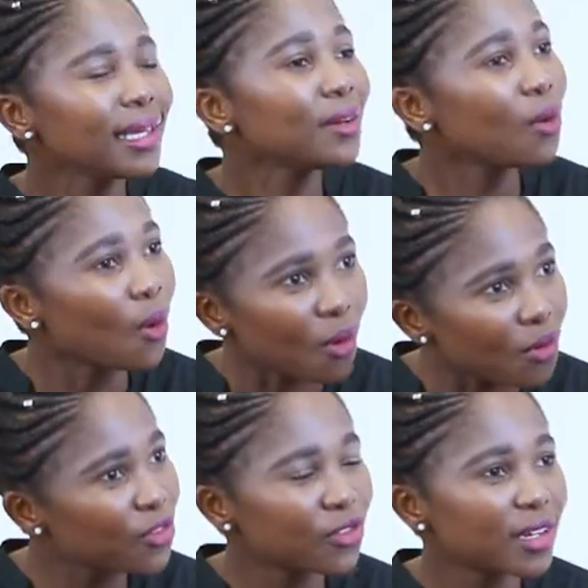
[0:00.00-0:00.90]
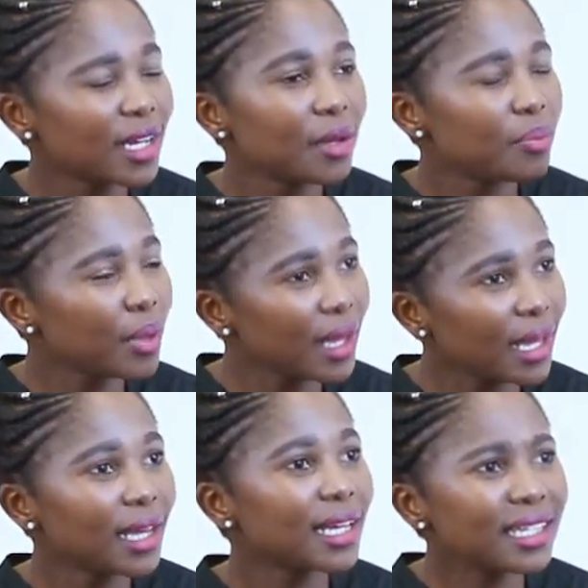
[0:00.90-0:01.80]
it off.
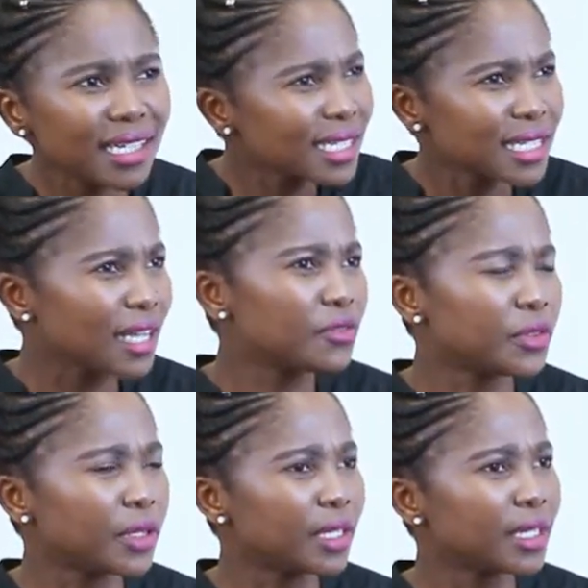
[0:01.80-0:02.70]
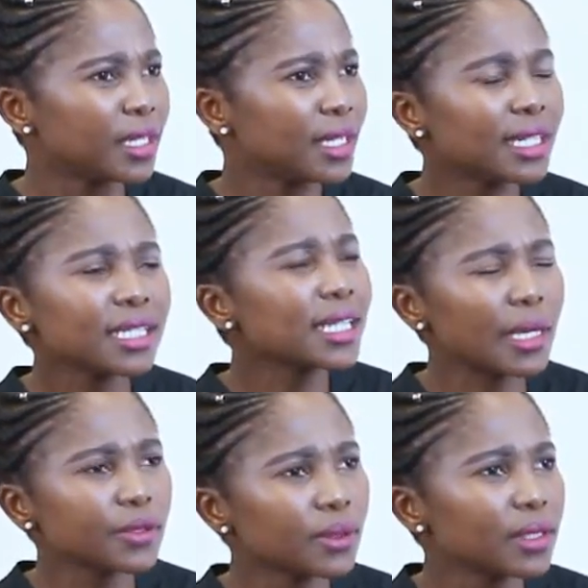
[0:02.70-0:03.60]
It is slavery. It is
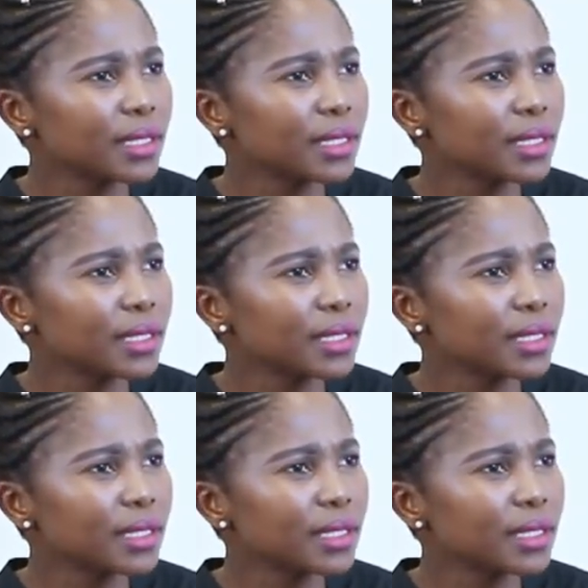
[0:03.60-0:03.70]
absolutely